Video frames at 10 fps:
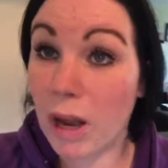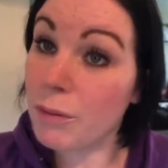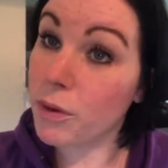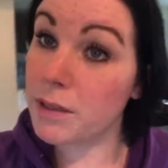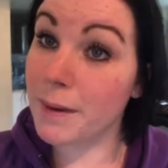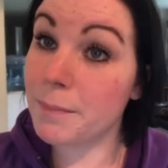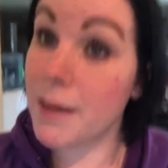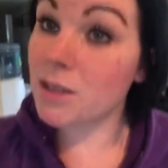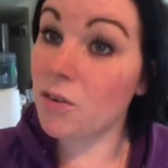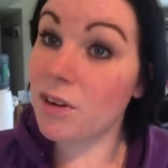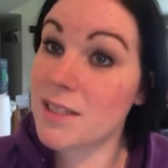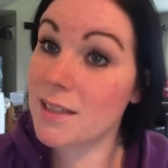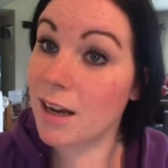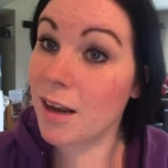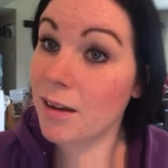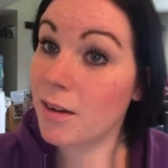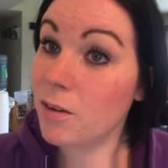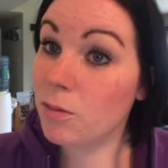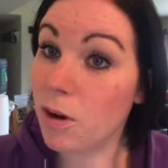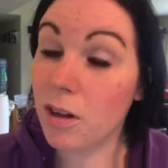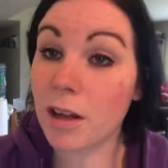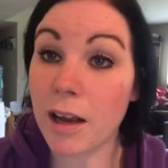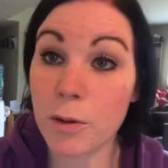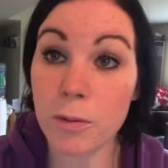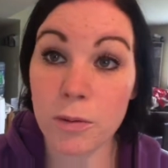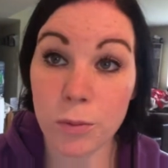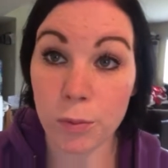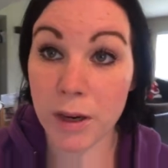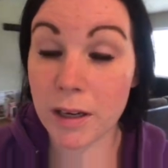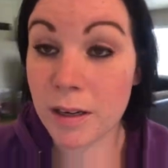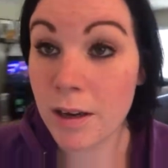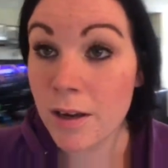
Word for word: I'm going to make myself a snack while I wait